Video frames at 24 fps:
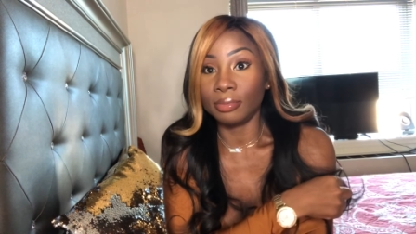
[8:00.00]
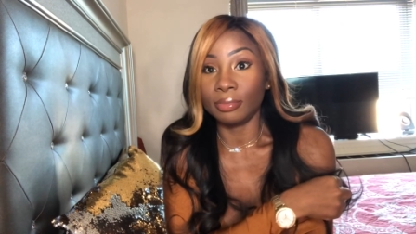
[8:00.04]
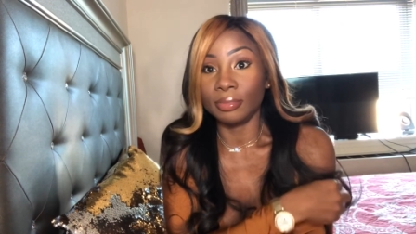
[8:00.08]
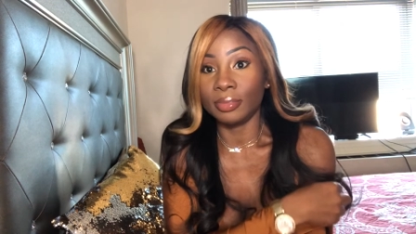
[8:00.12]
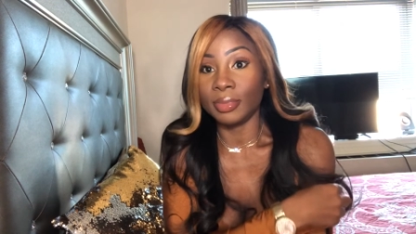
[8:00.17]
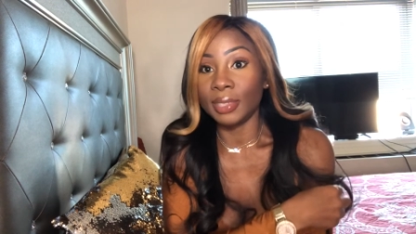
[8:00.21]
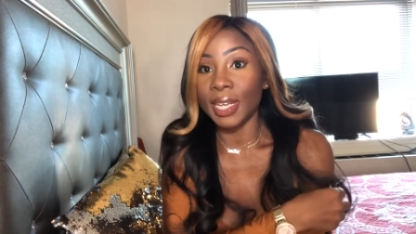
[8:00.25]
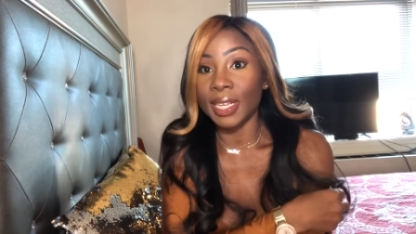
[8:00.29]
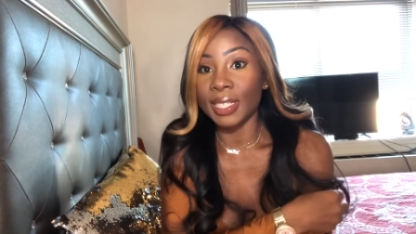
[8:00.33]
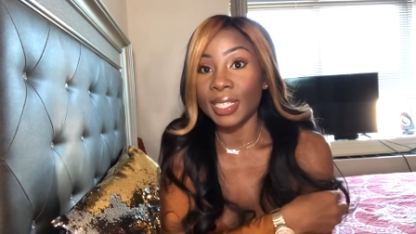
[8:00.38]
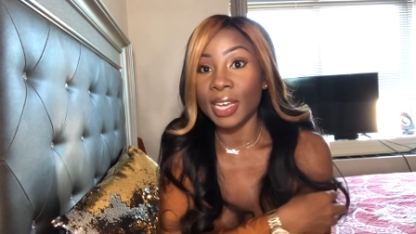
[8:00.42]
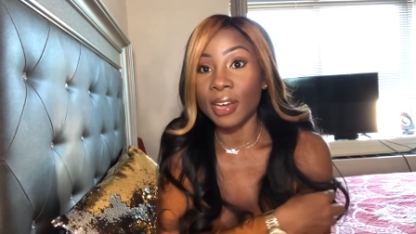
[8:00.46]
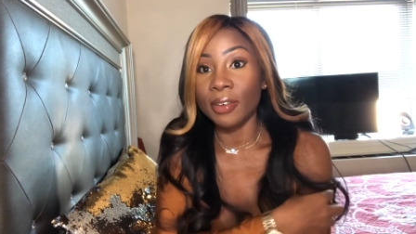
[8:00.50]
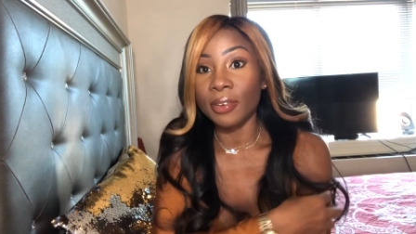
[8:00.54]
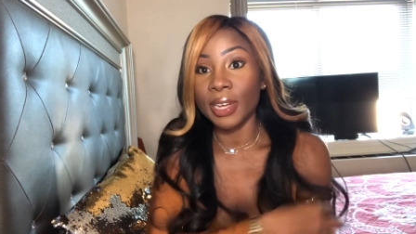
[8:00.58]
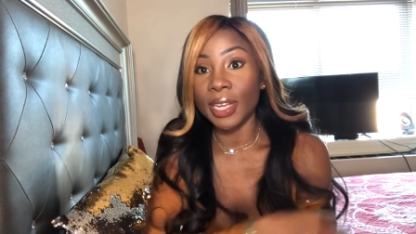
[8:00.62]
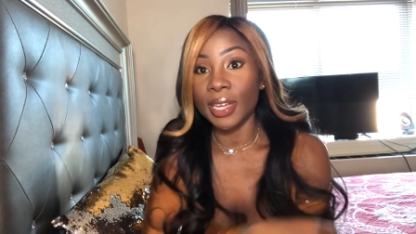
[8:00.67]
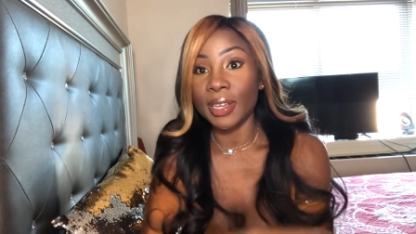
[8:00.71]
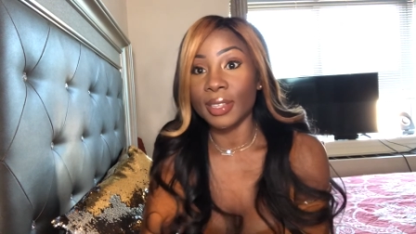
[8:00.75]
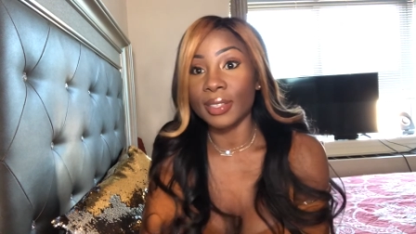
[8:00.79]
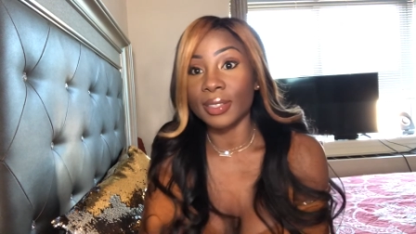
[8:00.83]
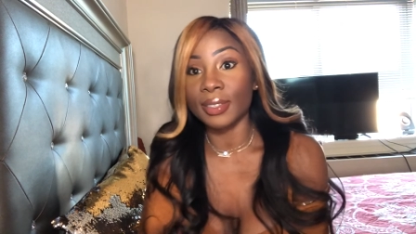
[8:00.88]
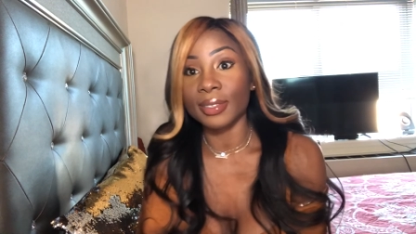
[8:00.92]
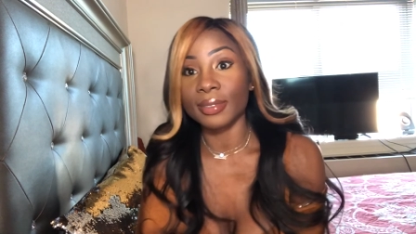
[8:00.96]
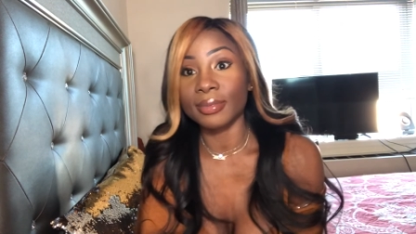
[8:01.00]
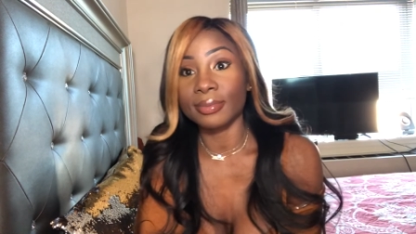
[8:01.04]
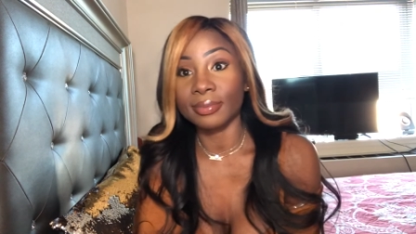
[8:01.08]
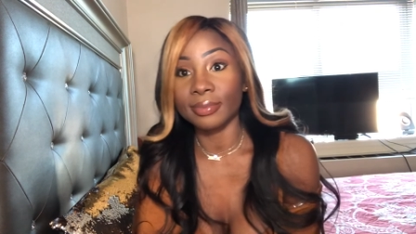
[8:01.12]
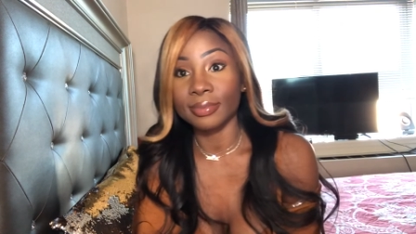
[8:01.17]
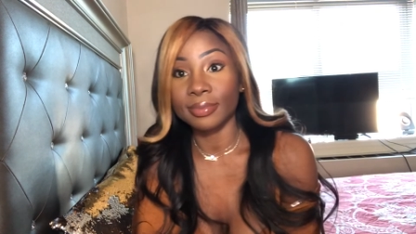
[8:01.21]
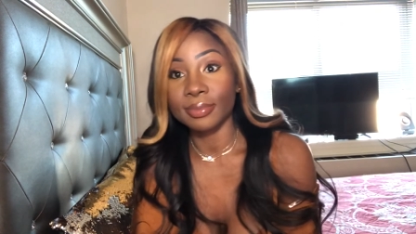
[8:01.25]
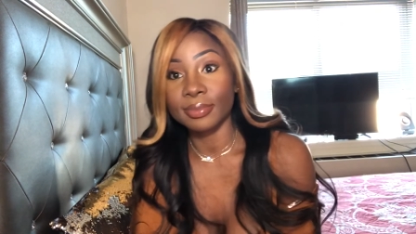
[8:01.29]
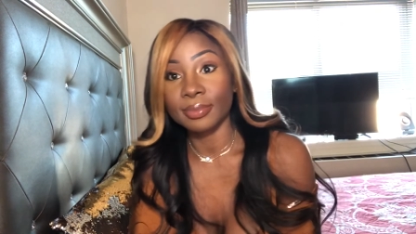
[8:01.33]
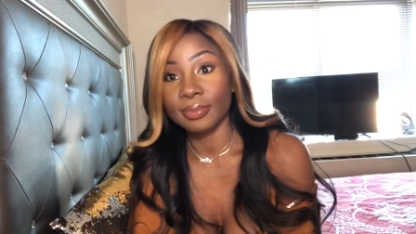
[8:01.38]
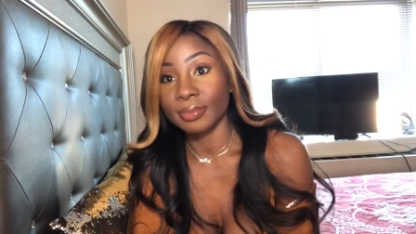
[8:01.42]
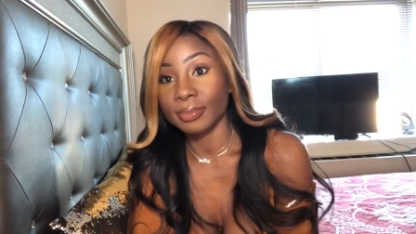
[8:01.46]
That's how it is.
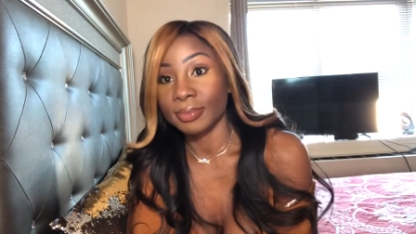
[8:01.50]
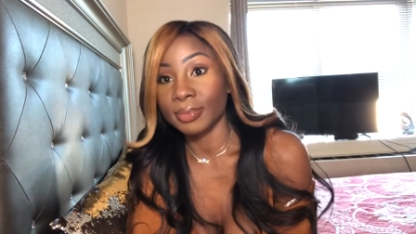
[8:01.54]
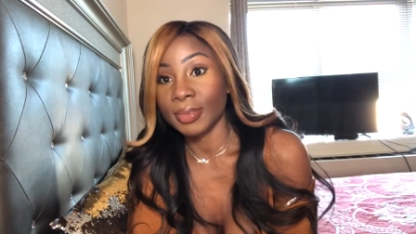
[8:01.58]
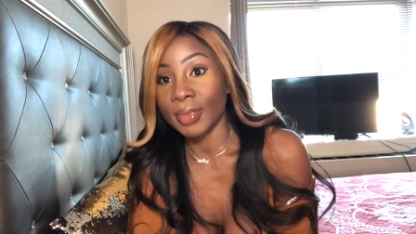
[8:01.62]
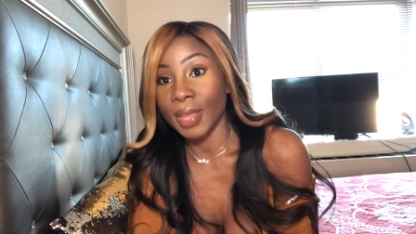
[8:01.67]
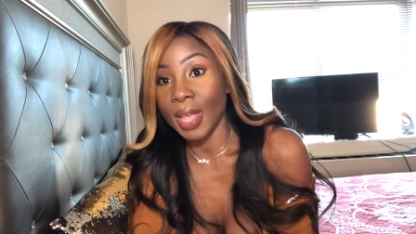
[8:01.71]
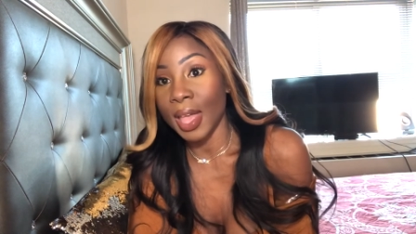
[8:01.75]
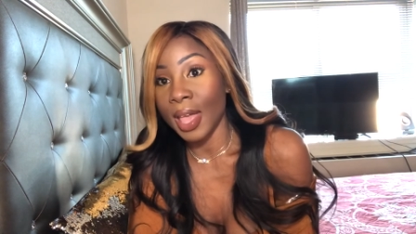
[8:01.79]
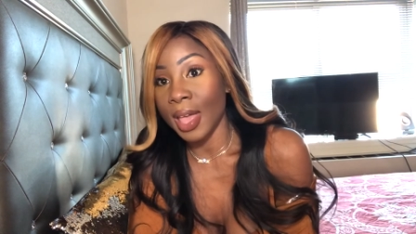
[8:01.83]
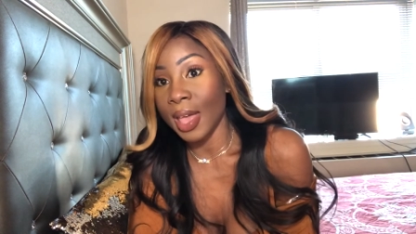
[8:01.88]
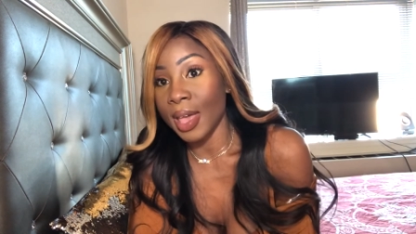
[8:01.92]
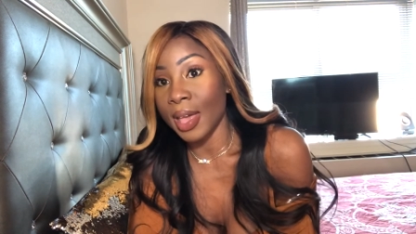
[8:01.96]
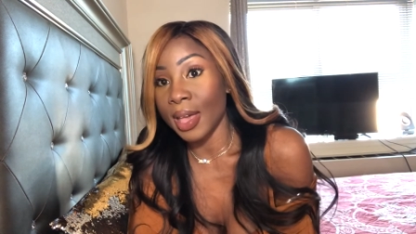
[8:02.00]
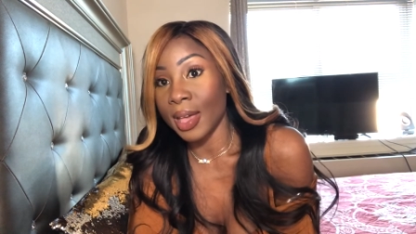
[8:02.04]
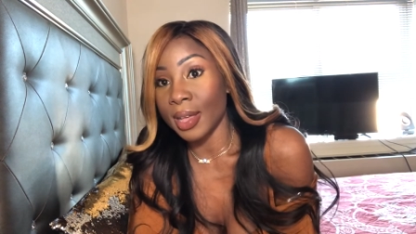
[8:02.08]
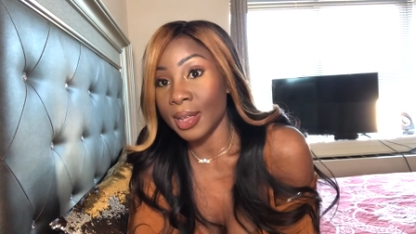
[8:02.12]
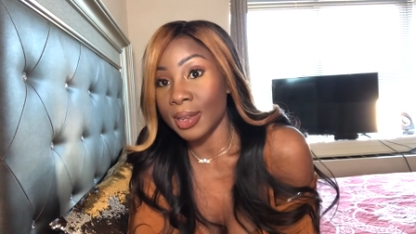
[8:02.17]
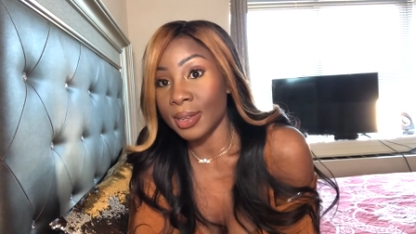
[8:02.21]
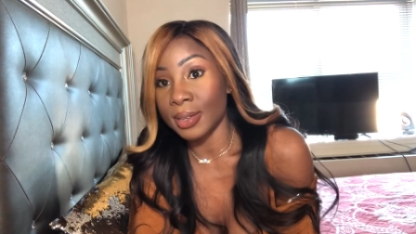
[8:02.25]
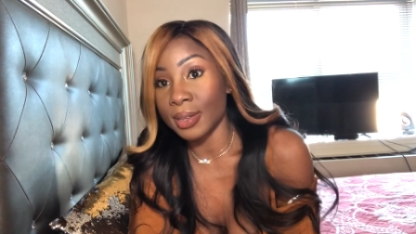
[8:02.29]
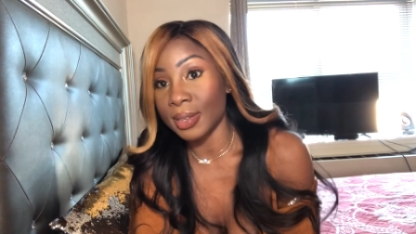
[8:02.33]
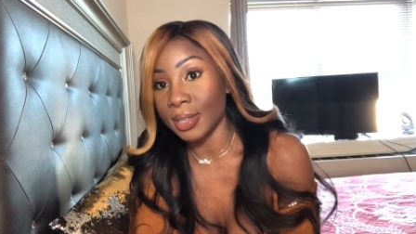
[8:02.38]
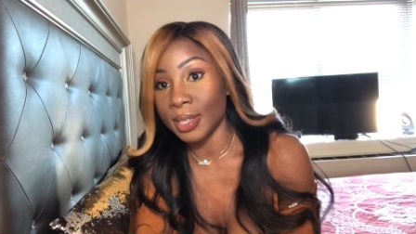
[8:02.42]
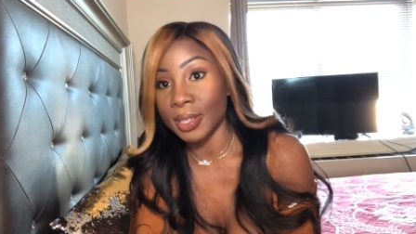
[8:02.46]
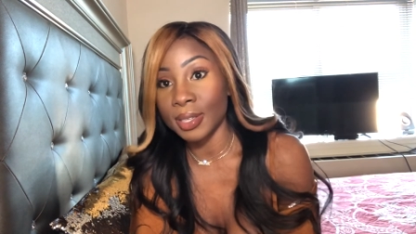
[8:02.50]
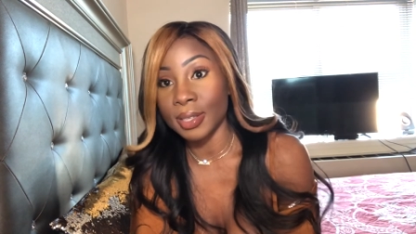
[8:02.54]
And